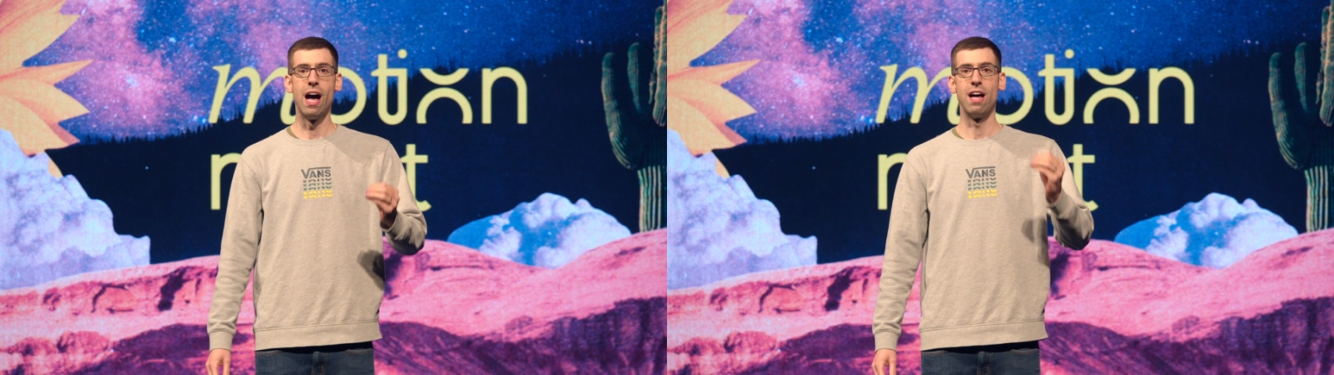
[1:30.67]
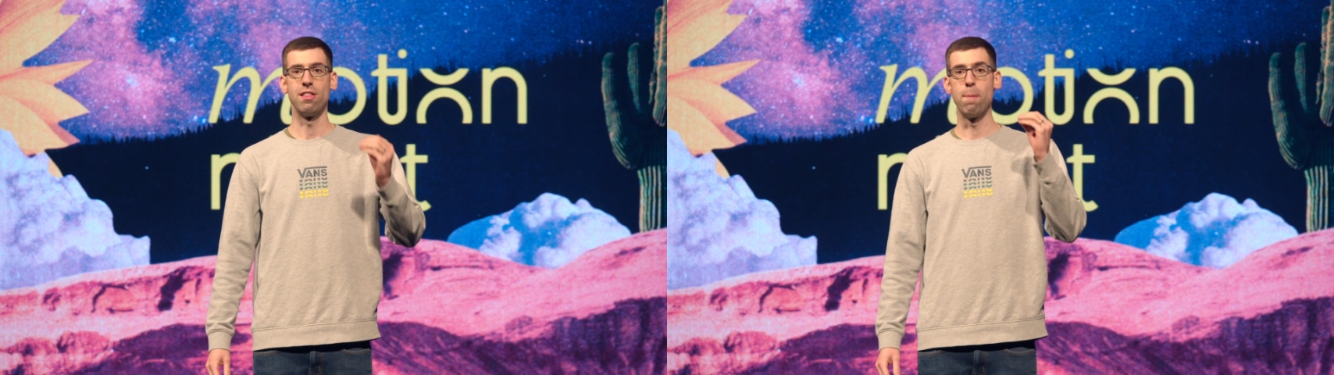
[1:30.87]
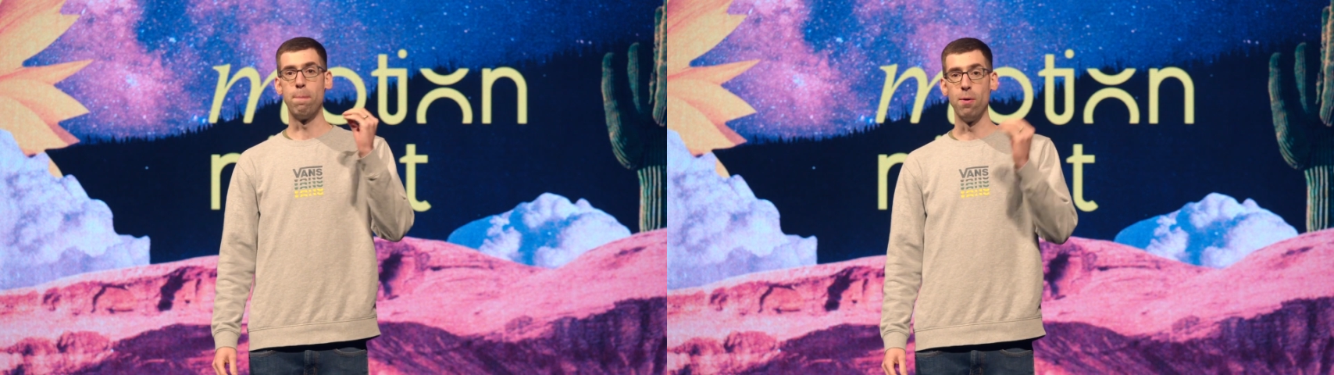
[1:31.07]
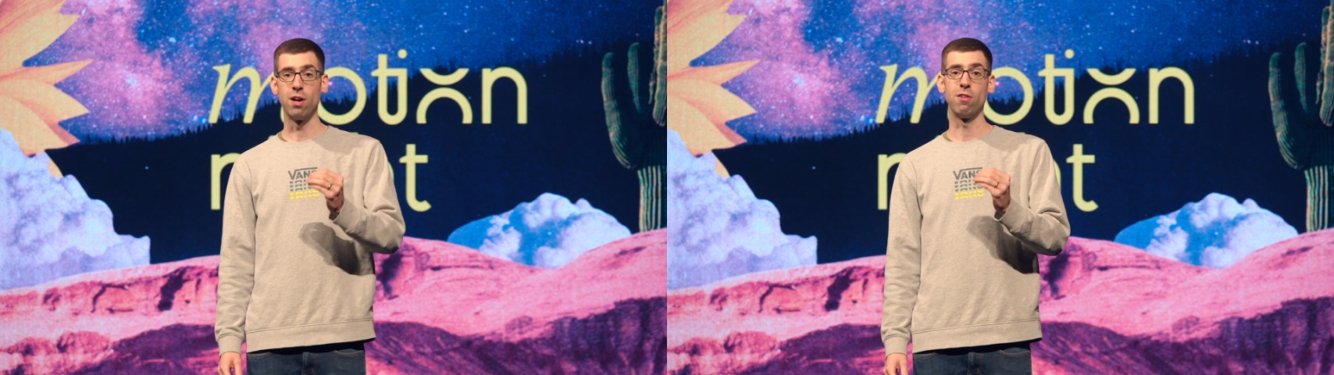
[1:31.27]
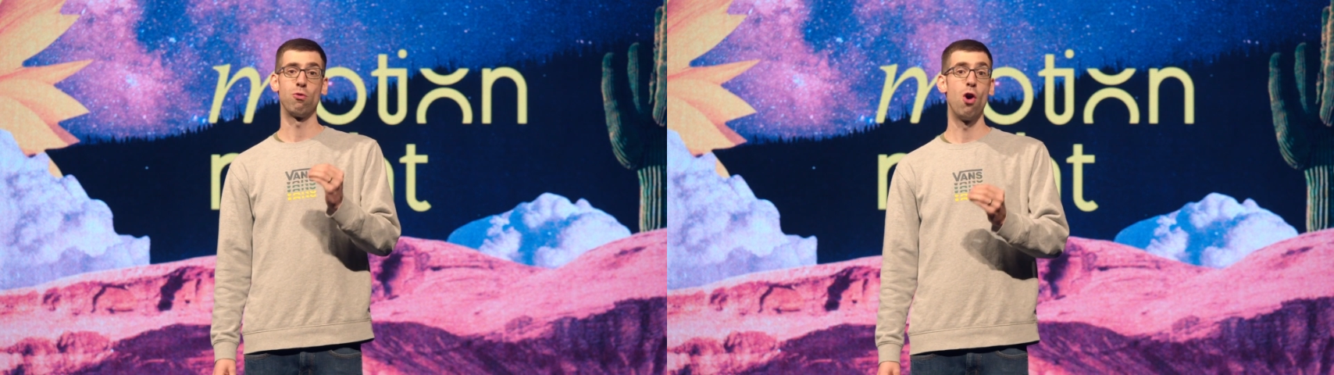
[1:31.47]
the
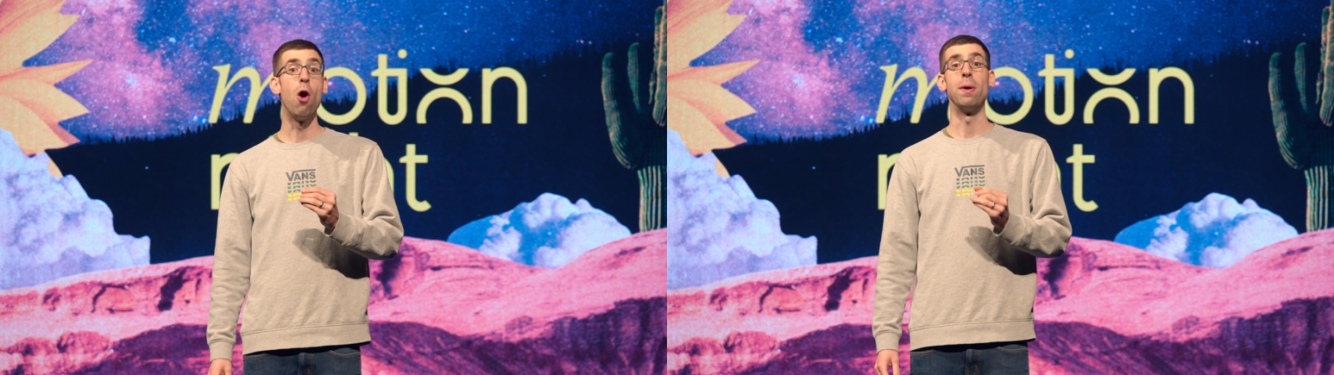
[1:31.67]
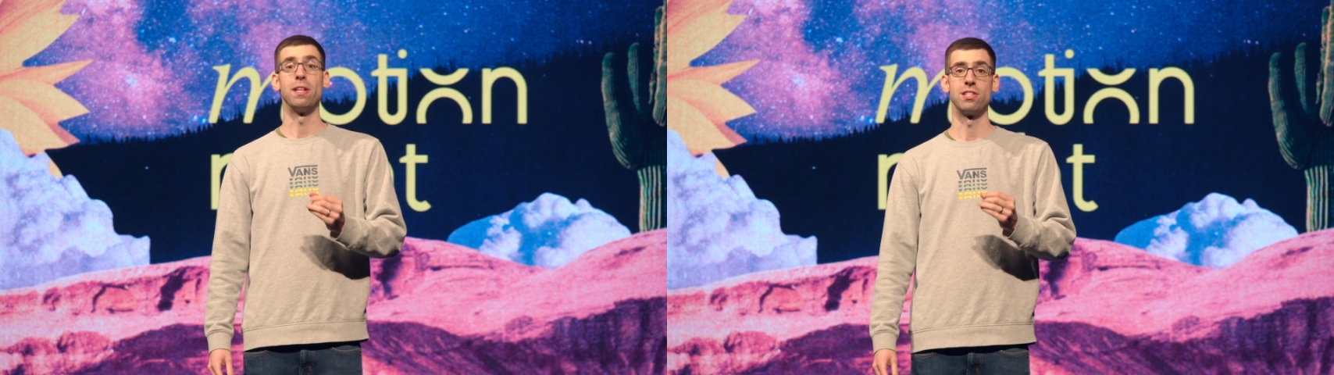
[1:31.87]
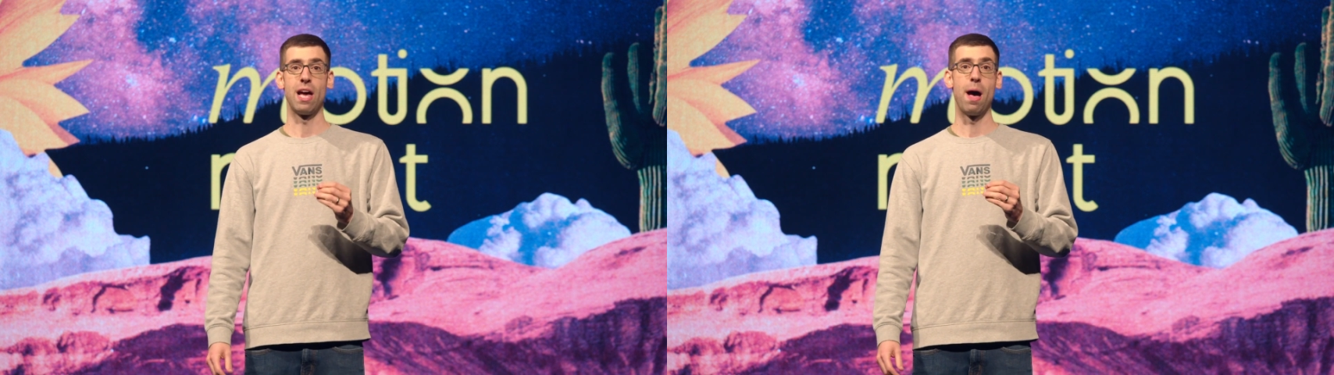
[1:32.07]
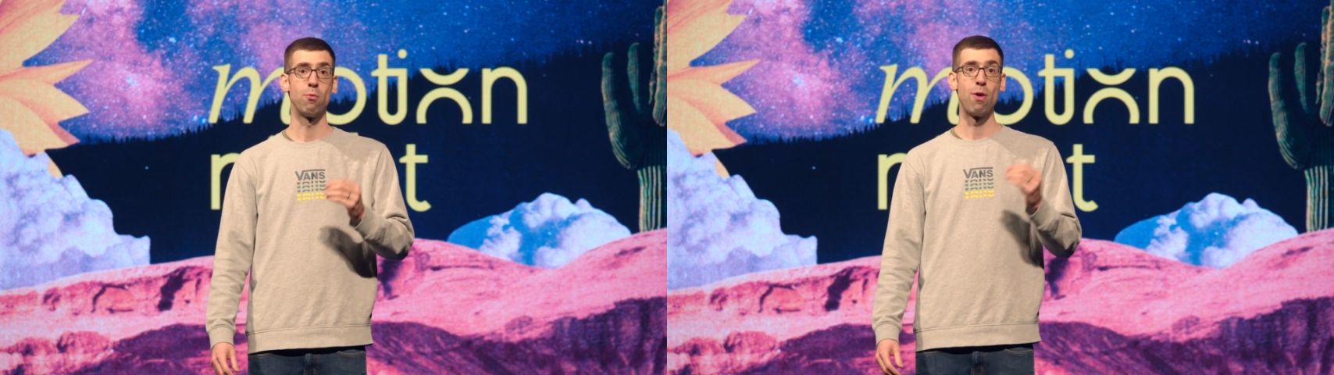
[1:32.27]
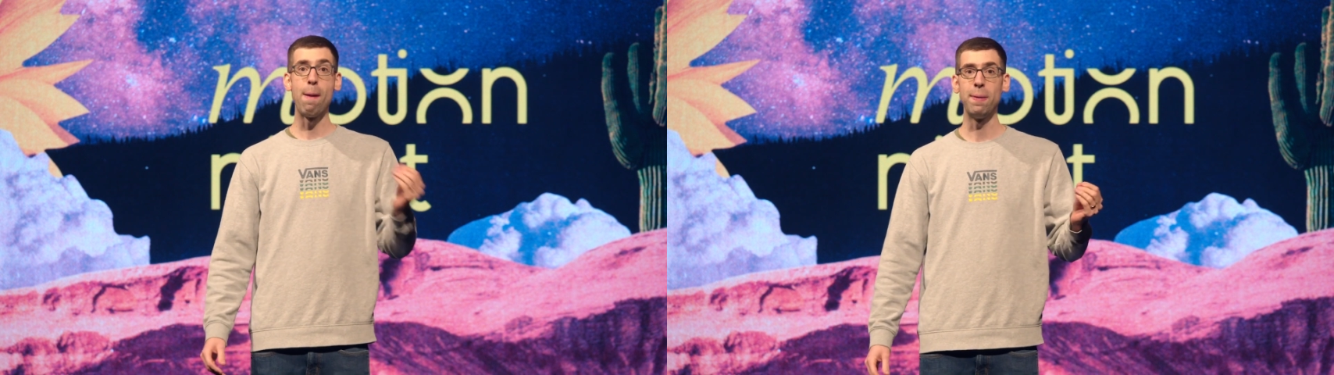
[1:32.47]
book of Romans.
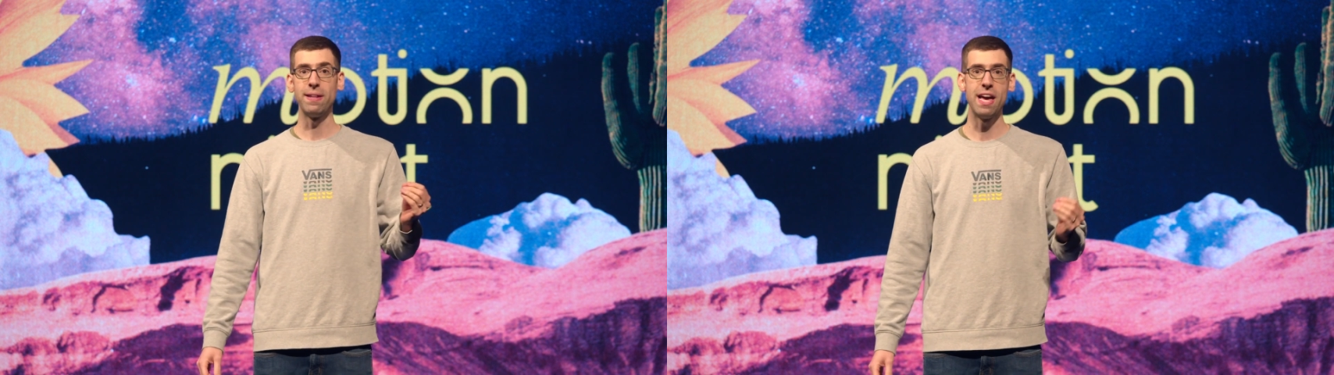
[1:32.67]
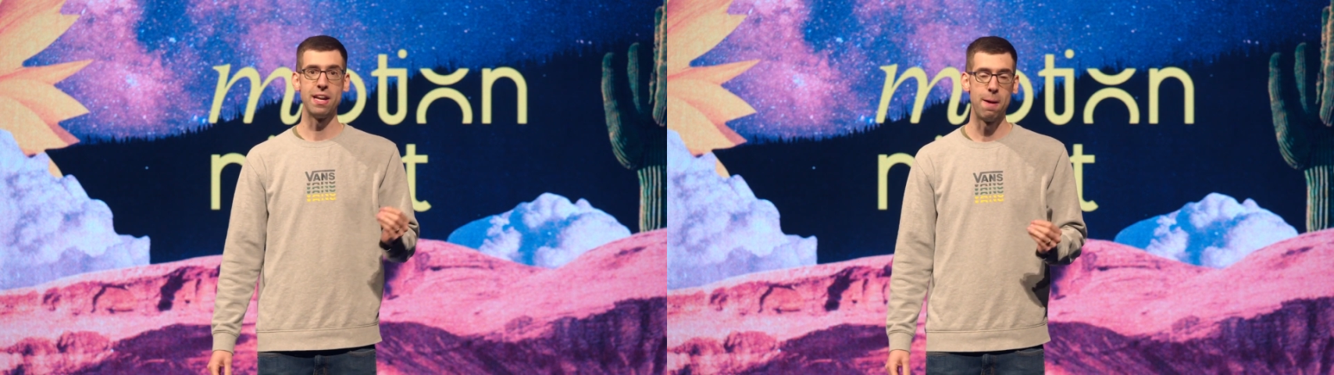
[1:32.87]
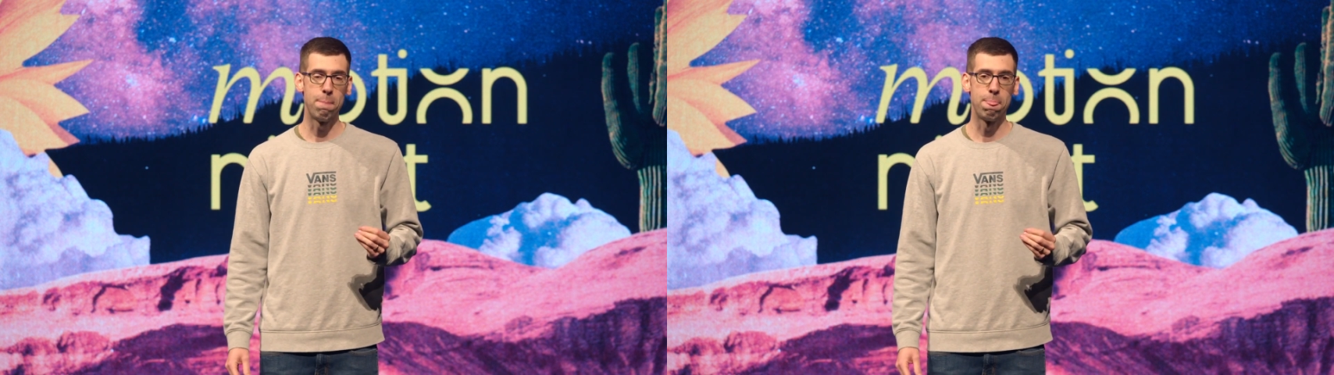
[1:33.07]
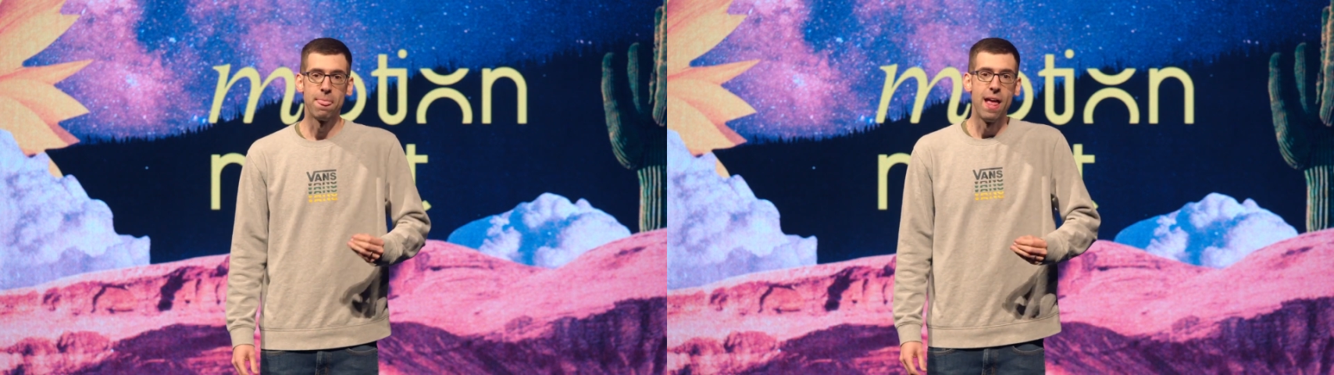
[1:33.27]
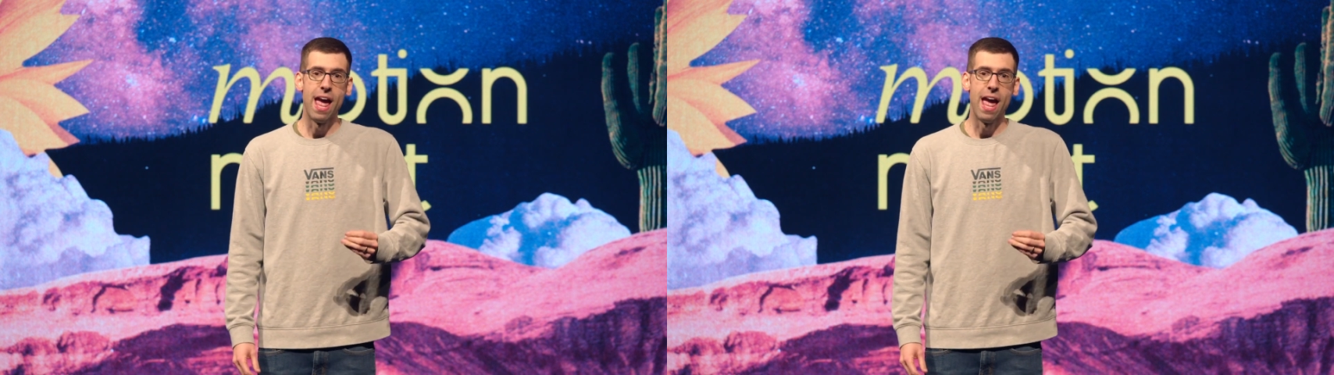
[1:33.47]
I'm wrapping that up.